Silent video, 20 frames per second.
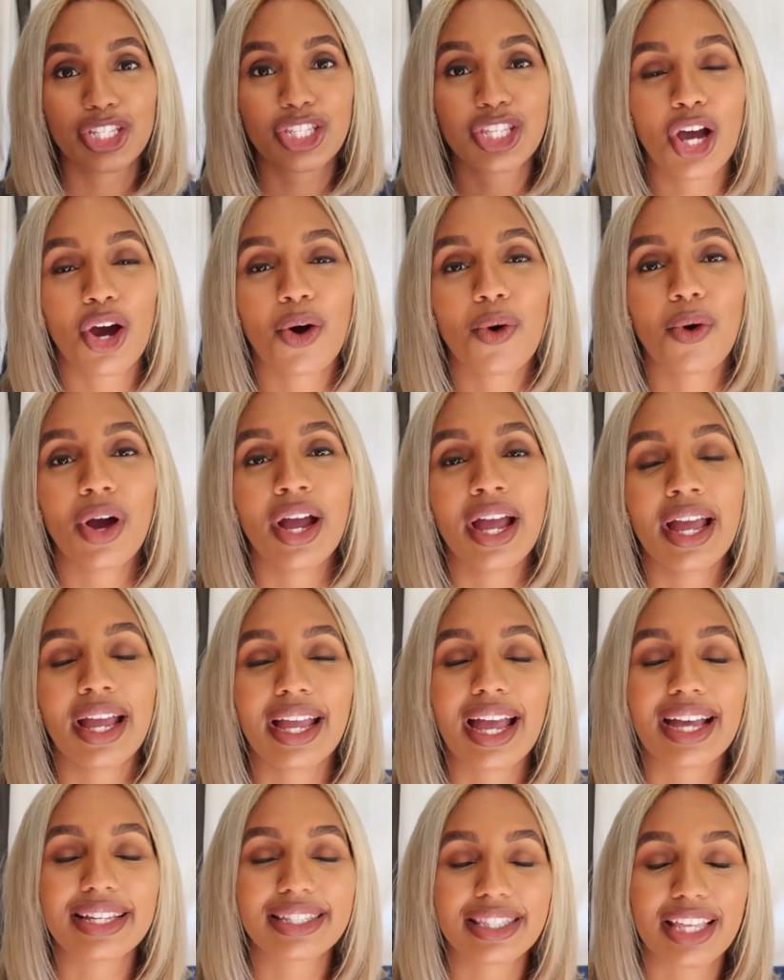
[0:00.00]
So
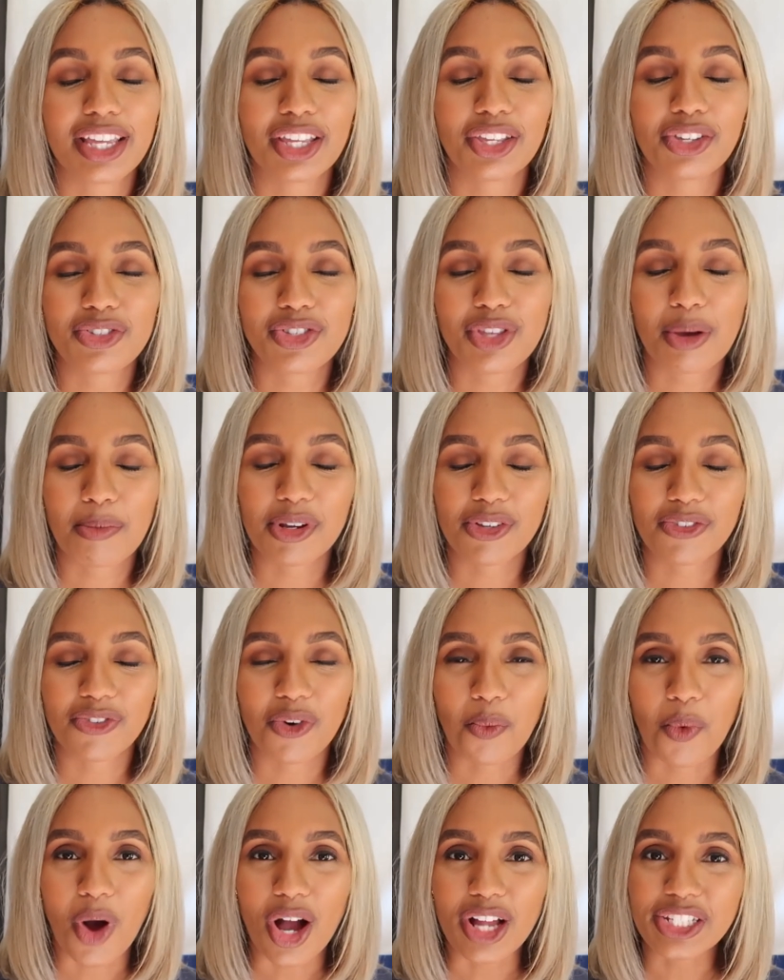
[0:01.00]
guys, thank you so much
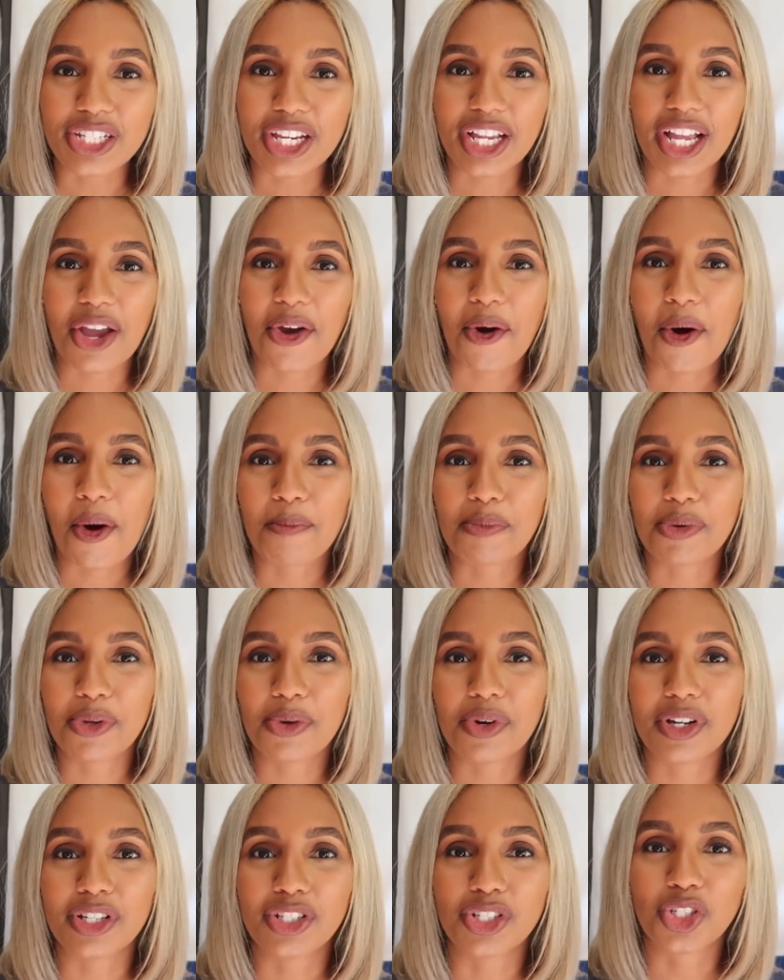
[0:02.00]
for watching. I hope
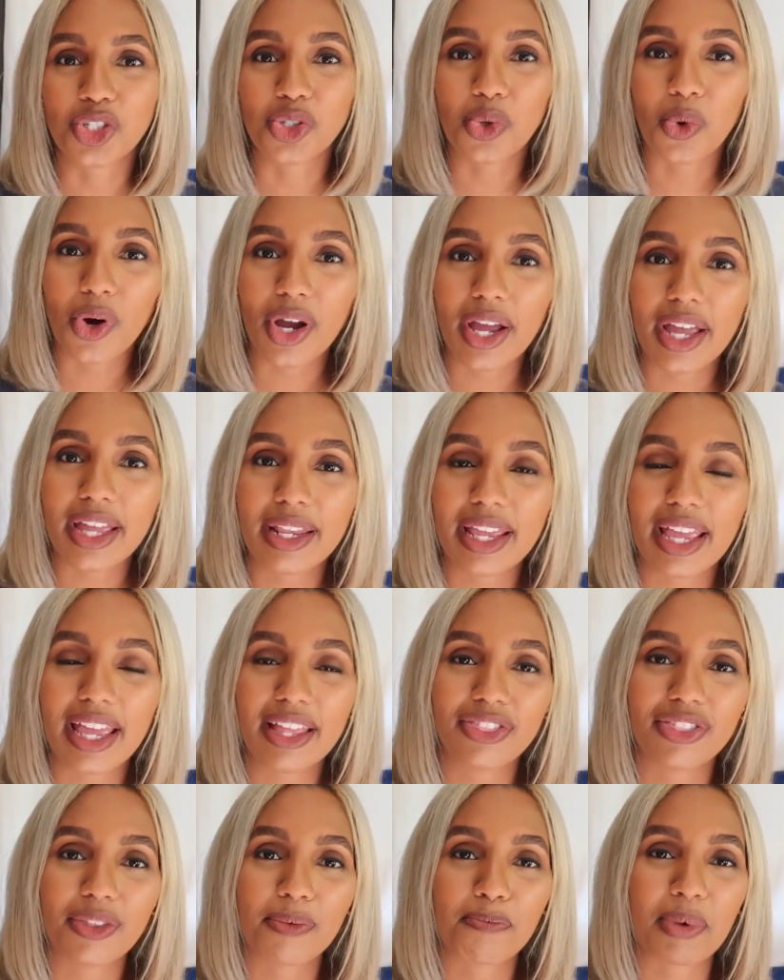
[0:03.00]
you enjoyed.
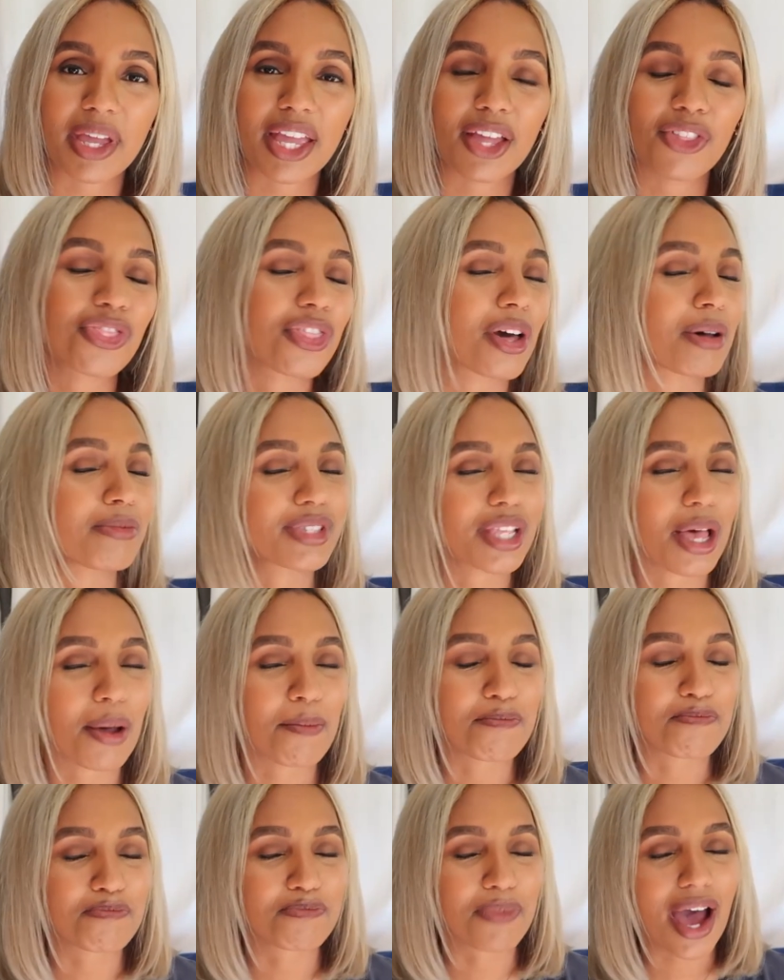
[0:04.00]
Hit the big thumbs
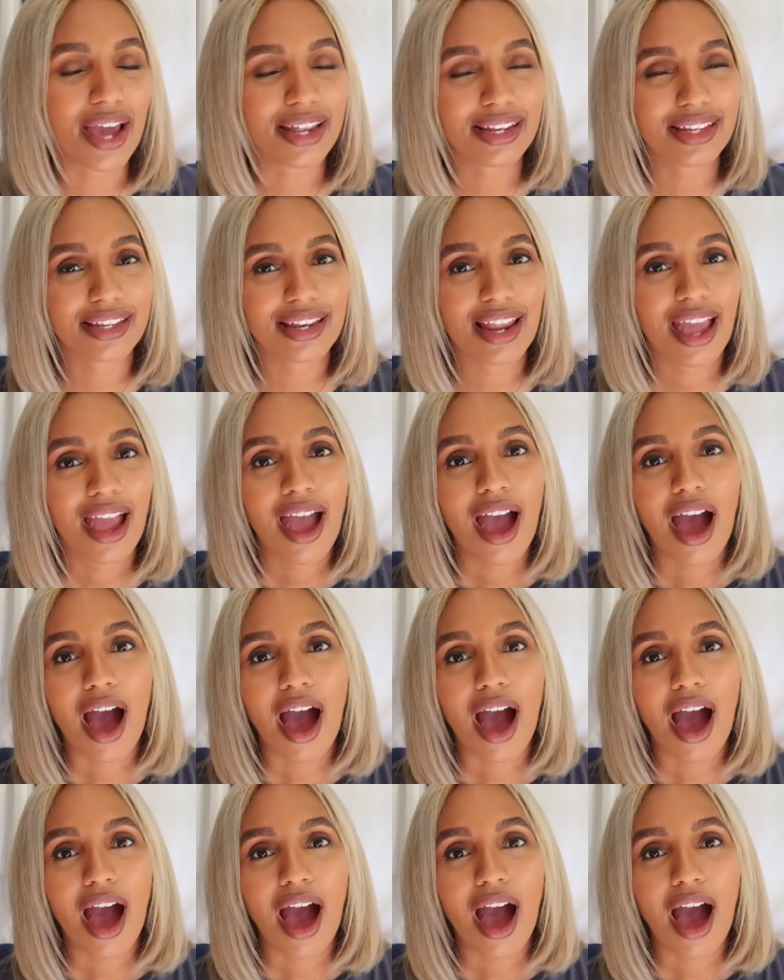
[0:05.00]
up button.